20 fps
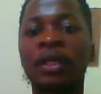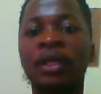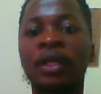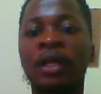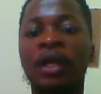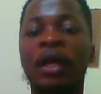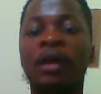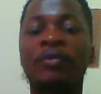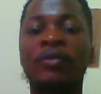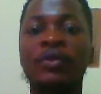
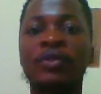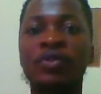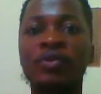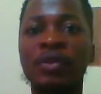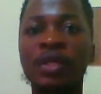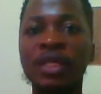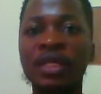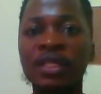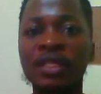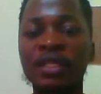our
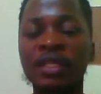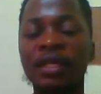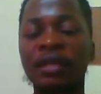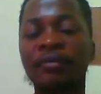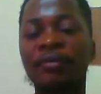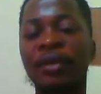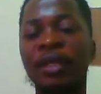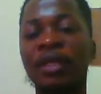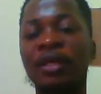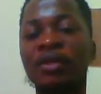trees
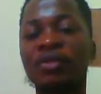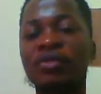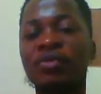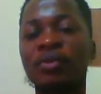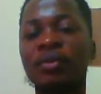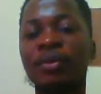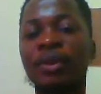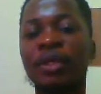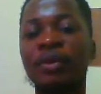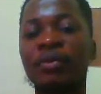because we'll
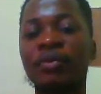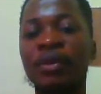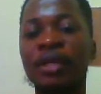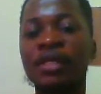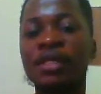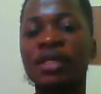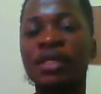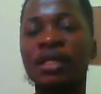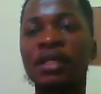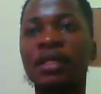be
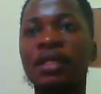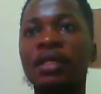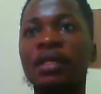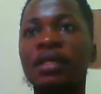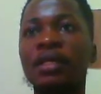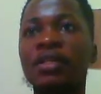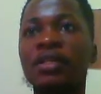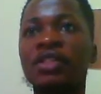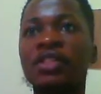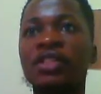creating
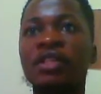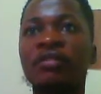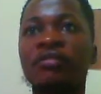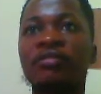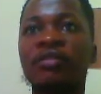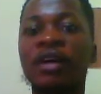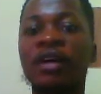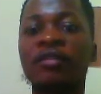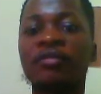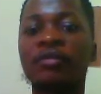
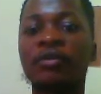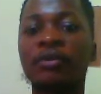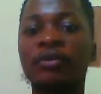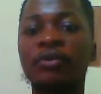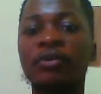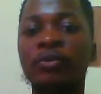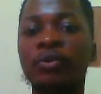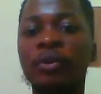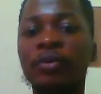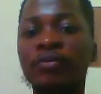shapefile for
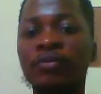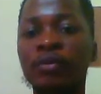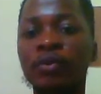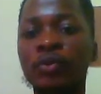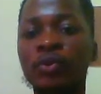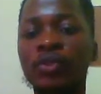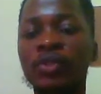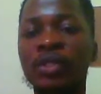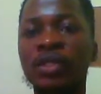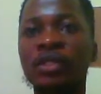three
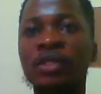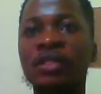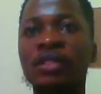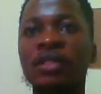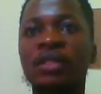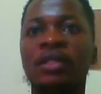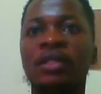features: